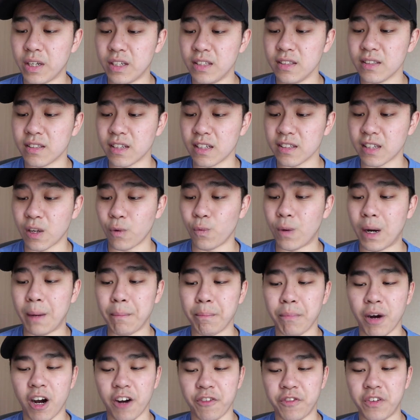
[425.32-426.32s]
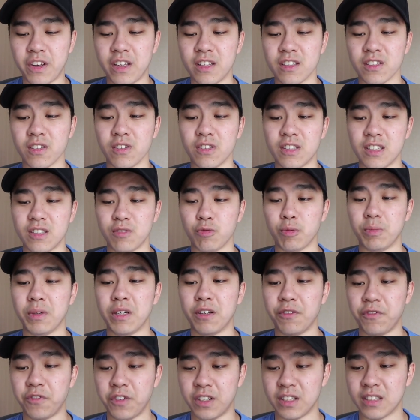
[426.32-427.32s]
1 incense, and 1 puffin. So this will be
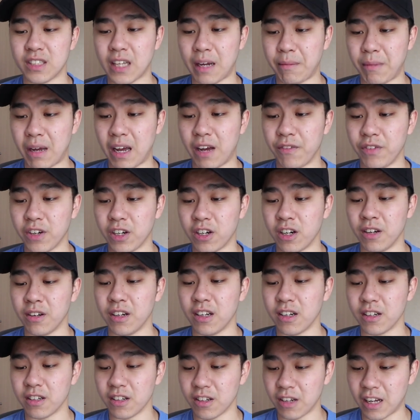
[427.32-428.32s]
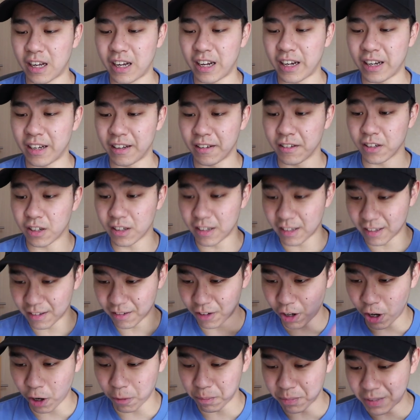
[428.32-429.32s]
the first time I ever
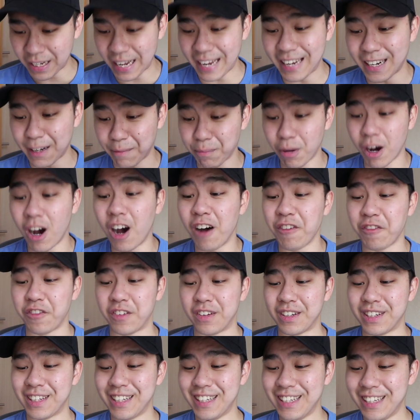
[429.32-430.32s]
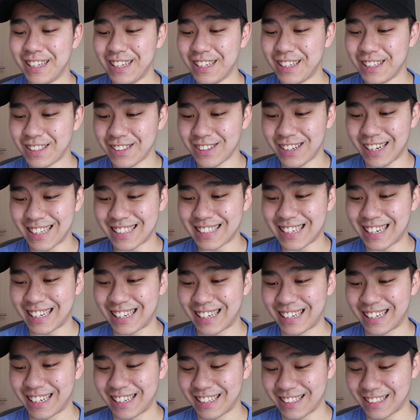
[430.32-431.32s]
obtain a puffin. So that's
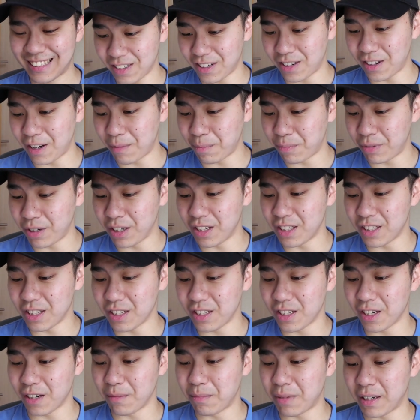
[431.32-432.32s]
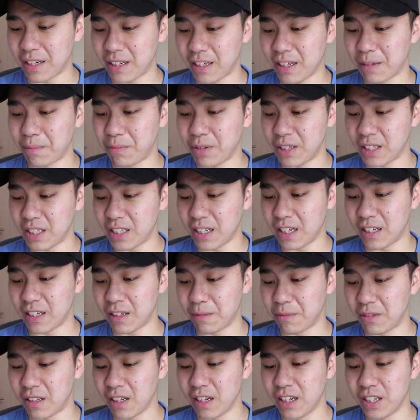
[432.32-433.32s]
kind of nice. So I'm pretty sure your buddy appreciate
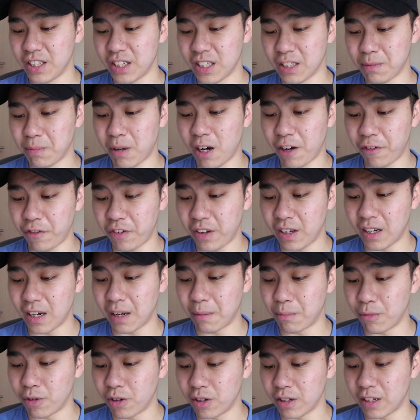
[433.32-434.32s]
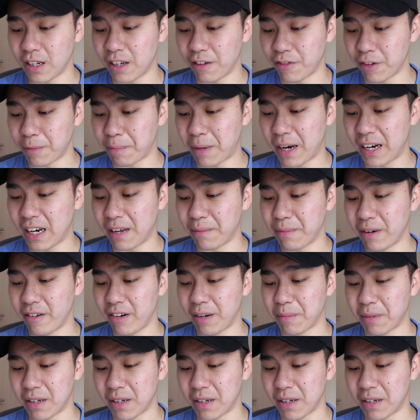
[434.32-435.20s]
the delicious puffin. I'm more than of a pineapple berry